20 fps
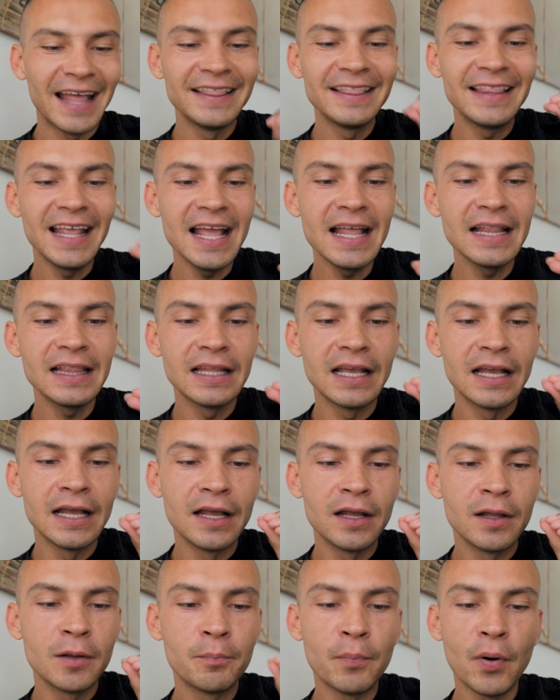And then
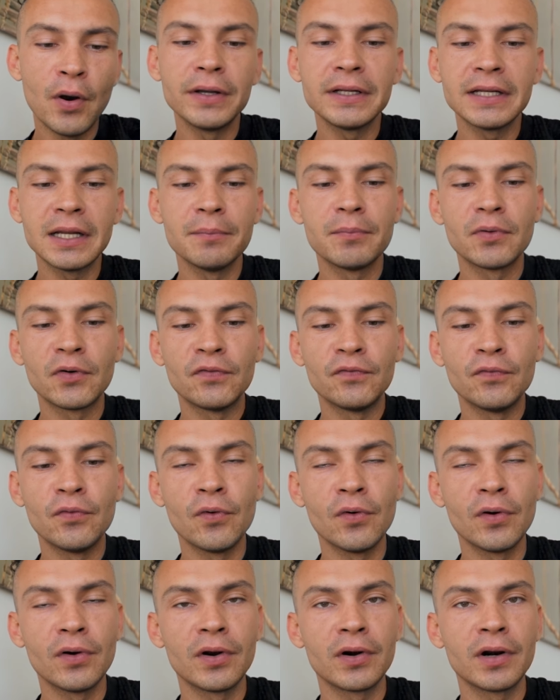Point number
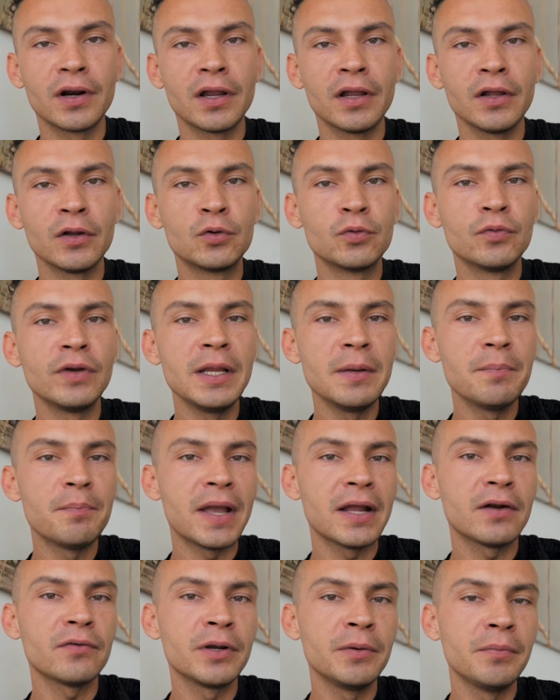four, Green
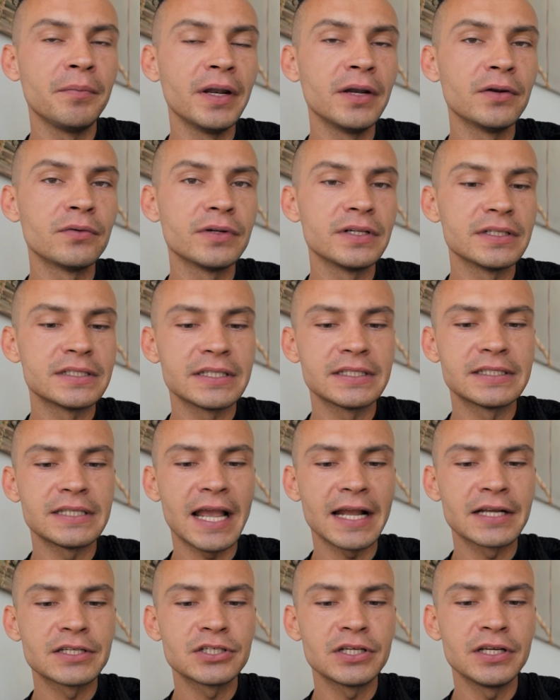Battery Minerals is
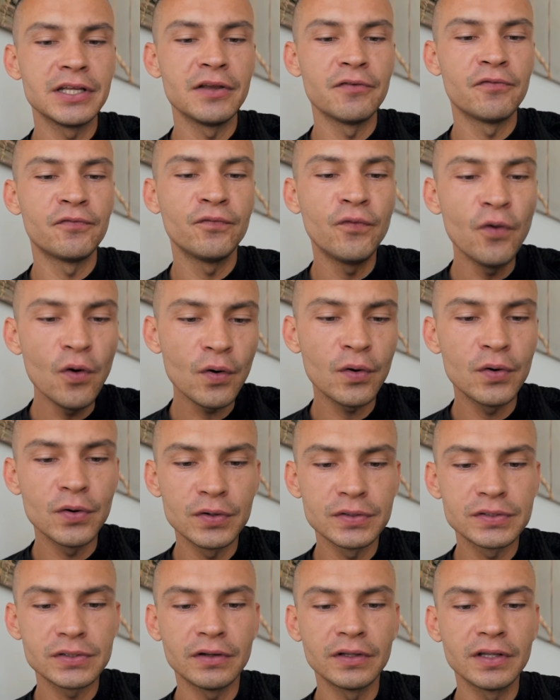actually
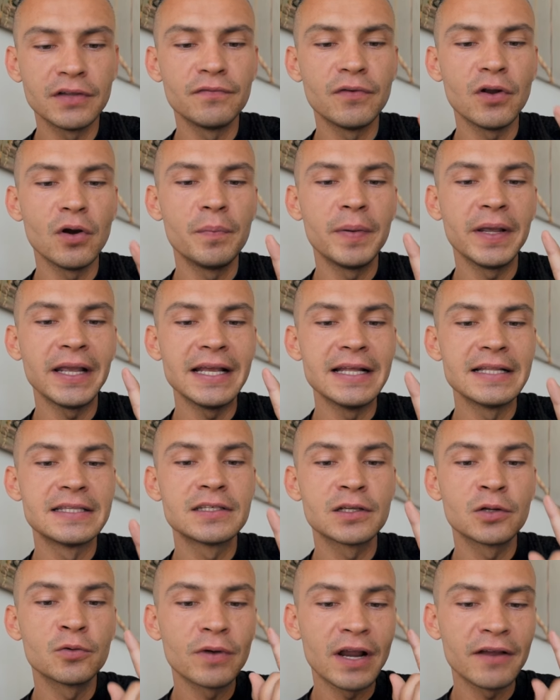focused on developing
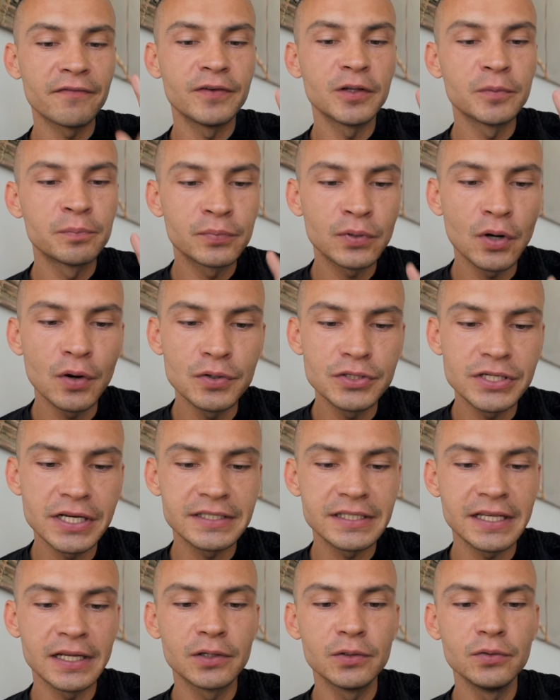its graphite
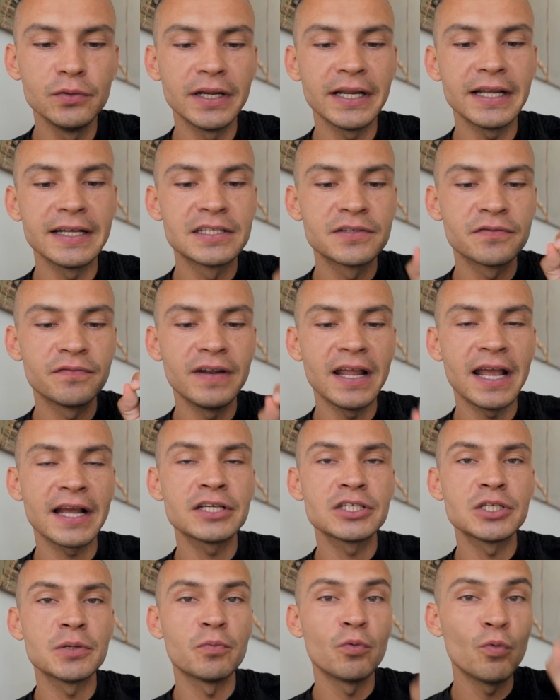projects, including its
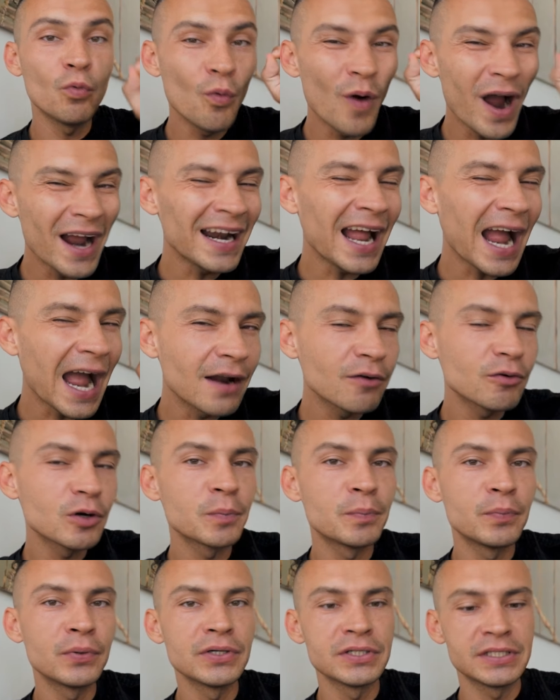flagship
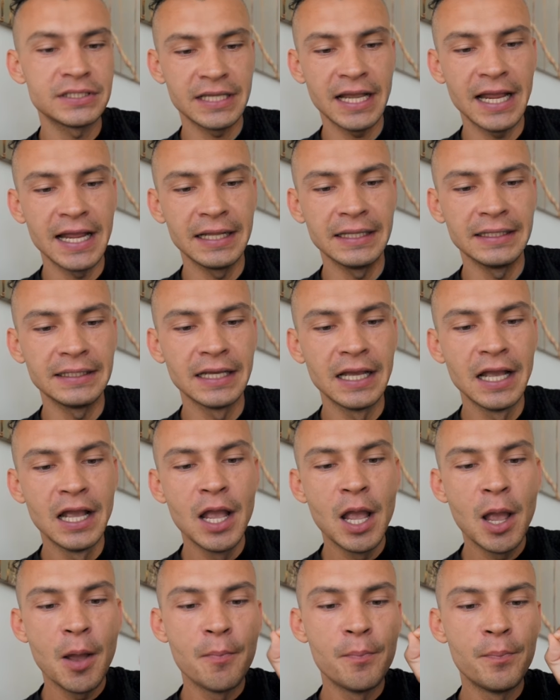100%
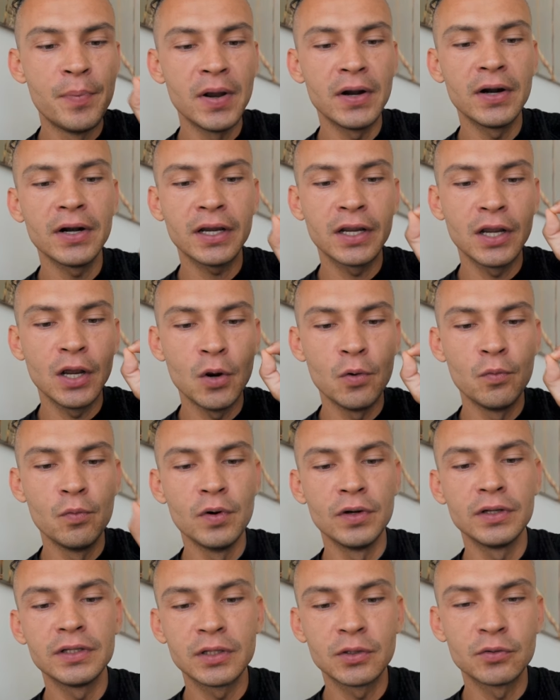Berg
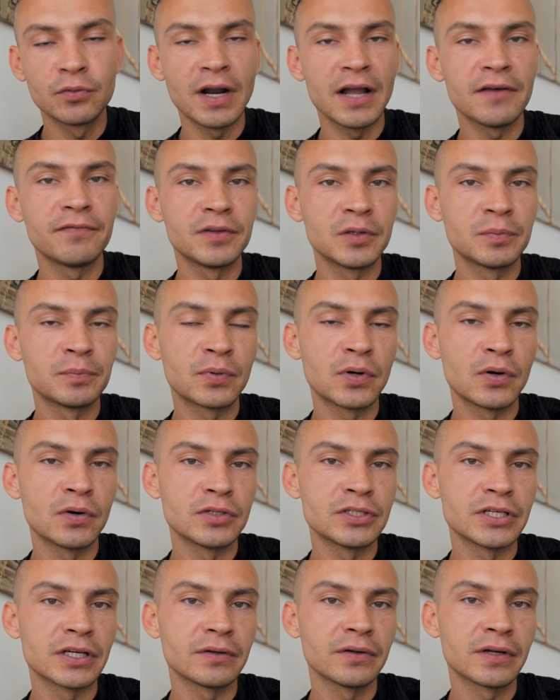Wood Graphite
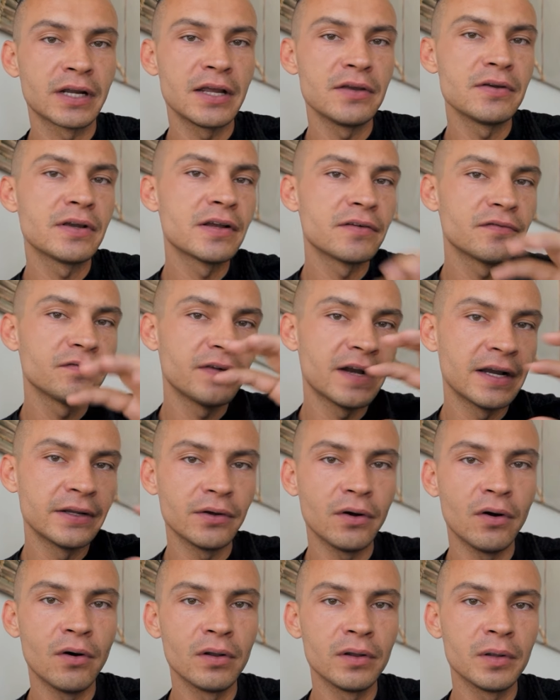Project. Okay, you can find
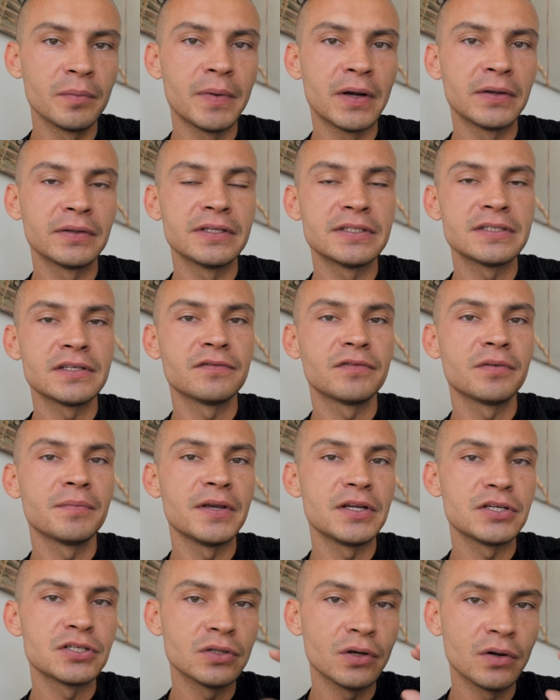all about this
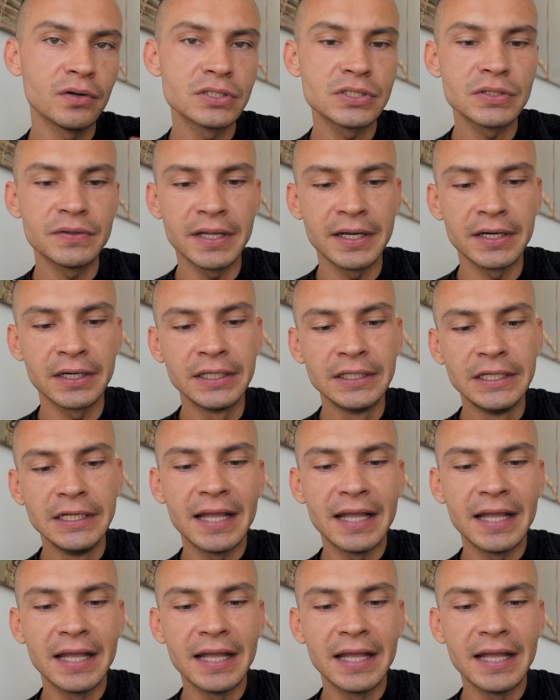information also there.